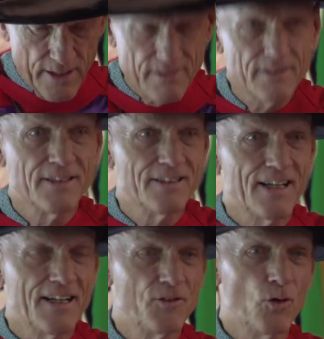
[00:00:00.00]
in,
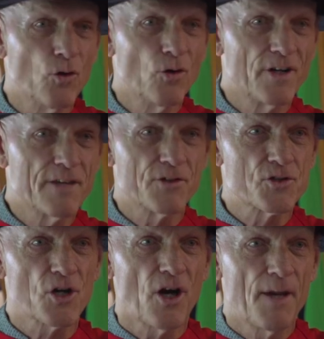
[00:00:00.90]
uh, nor even
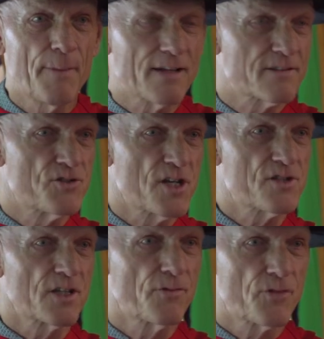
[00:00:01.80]
shy about suggesting a